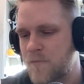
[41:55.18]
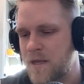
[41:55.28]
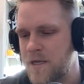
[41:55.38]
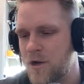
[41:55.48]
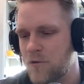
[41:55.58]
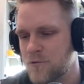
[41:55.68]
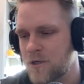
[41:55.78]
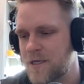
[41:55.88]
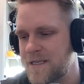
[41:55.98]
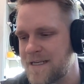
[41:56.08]

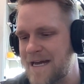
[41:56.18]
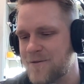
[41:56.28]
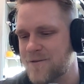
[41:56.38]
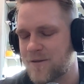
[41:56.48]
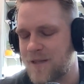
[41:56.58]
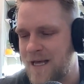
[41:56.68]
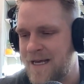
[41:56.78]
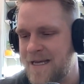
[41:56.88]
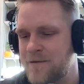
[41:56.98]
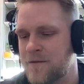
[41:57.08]
Looking down the
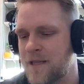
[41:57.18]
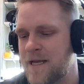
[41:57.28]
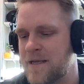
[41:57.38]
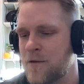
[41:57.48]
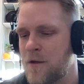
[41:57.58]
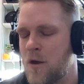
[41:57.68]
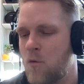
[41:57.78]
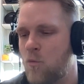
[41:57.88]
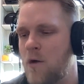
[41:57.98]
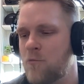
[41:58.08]
line, like
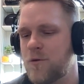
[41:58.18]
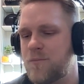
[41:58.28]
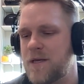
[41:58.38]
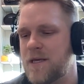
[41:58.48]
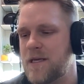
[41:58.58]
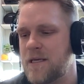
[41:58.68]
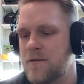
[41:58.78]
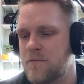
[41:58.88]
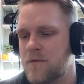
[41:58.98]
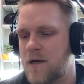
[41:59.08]
what would be
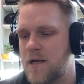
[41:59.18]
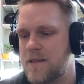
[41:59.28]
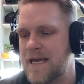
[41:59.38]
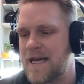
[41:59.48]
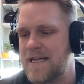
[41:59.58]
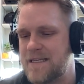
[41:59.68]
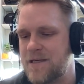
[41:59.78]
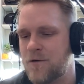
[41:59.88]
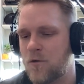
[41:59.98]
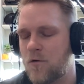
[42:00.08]
the
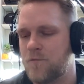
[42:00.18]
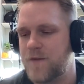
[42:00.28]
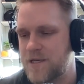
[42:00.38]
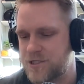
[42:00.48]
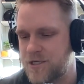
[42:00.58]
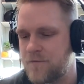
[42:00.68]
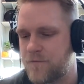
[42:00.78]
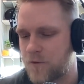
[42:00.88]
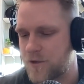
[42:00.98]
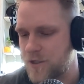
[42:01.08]
ideal vision
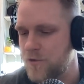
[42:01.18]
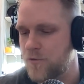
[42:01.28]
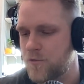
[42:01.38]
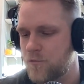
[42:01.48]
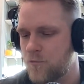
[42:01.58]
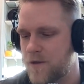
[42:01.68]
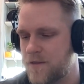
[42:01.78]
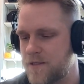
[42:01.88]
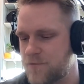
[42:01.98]
for you with this